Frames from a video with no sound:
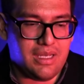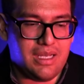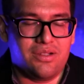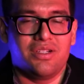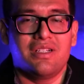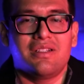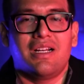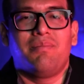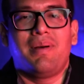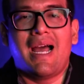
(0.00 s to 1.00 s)
It's just
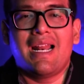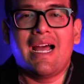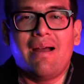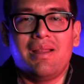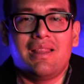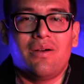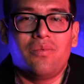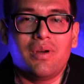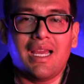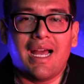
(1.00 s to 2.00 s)
a bad habit
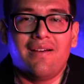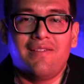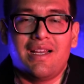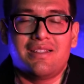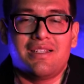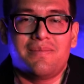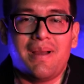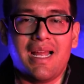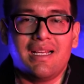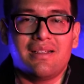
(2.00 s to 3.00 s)
that we have as
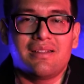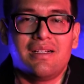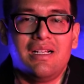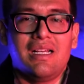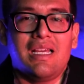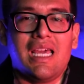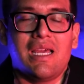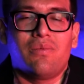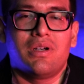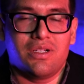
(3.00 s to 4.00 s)
Hispanics,
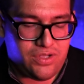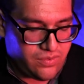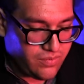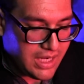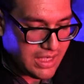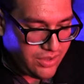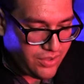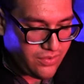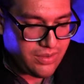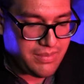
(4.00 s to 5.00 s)
and we're just running
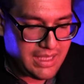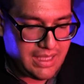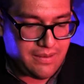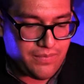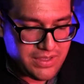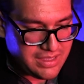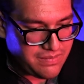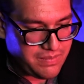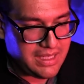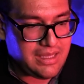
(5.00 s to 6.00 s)
through the money,
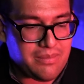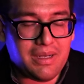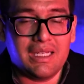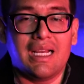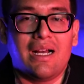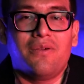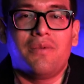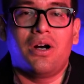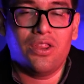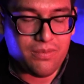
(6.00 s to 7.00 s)
spitting the money
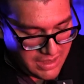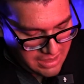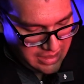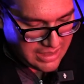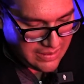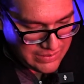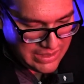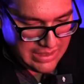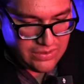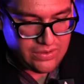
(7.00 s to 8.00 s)
out. All the money that comes
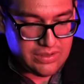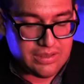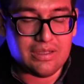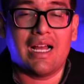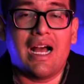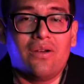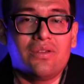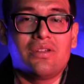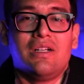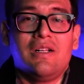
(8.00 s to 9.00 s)
in goes
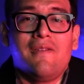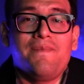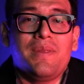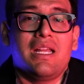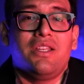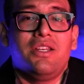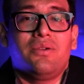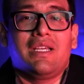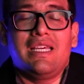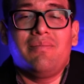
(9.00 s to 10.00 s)
out, and you
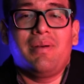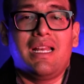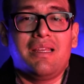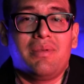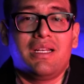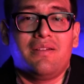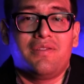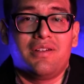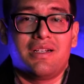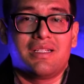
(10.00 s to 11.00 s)
don't keep any money
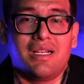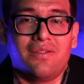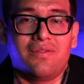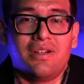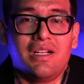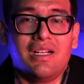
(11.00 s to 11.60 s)
for yourself.